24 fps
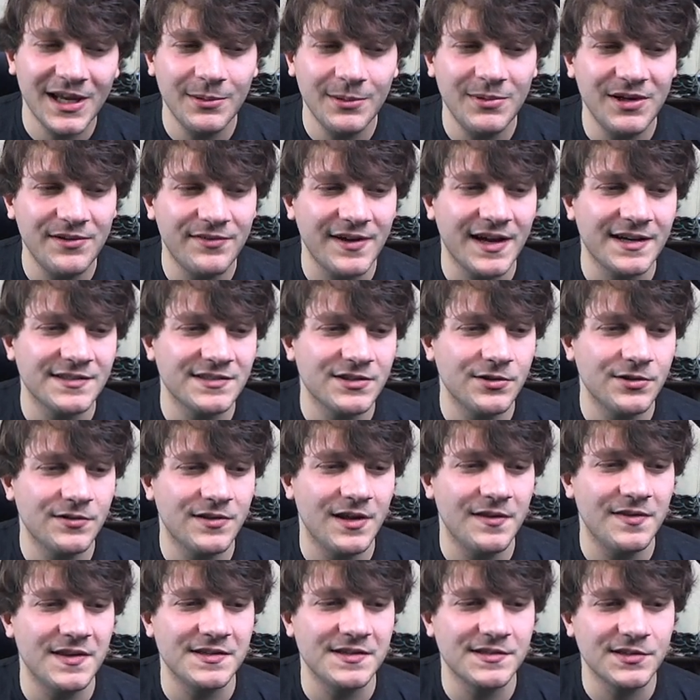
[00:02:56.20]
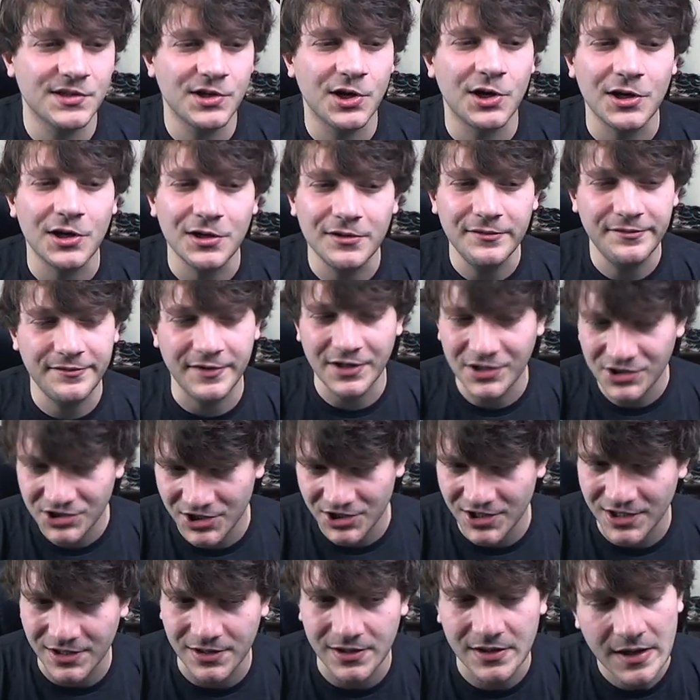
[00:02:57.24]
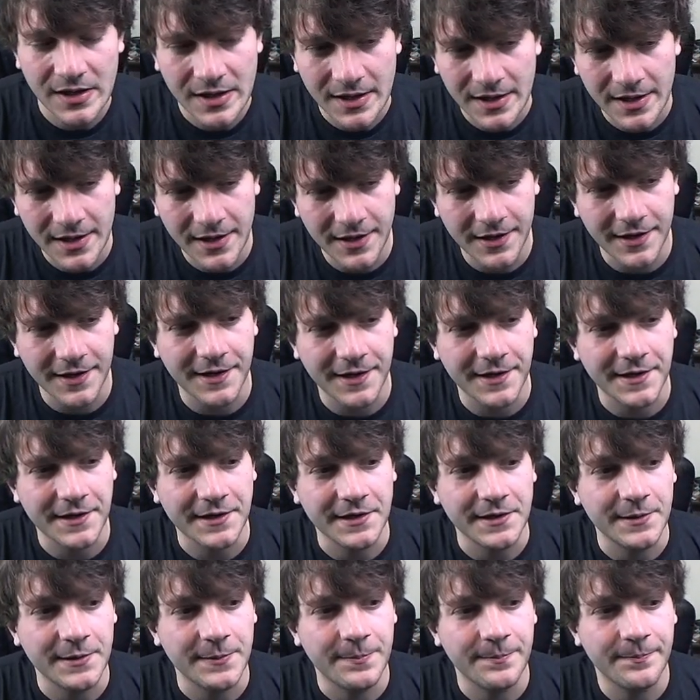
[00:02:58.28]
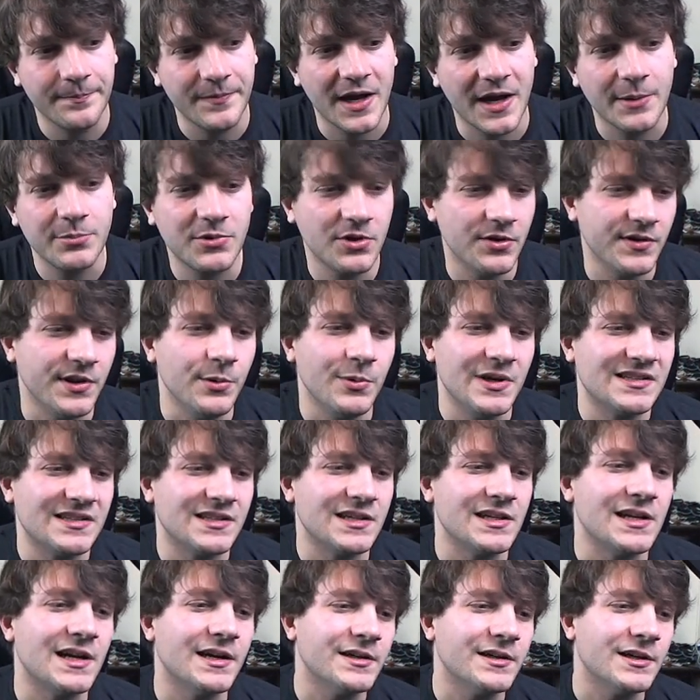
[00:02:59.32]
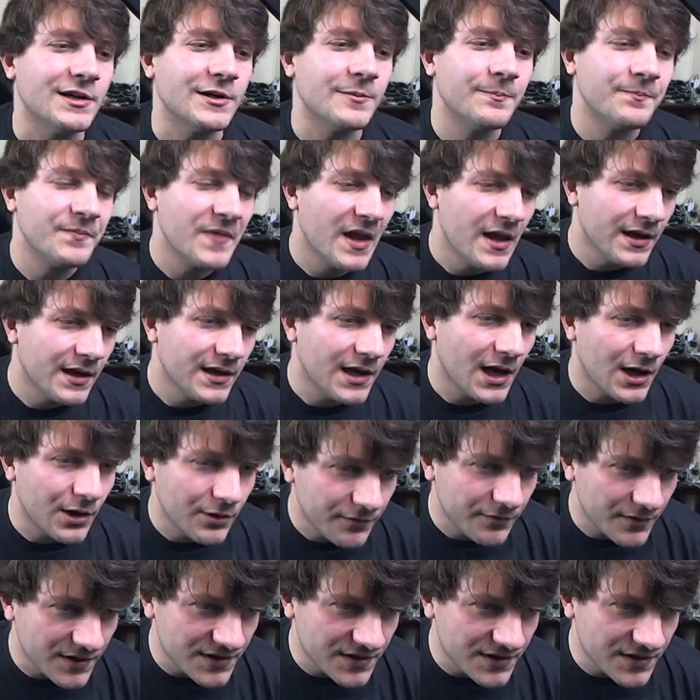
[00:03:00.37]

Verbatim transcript: going to be faster than this call function uh, opcode that we see down here. Now, if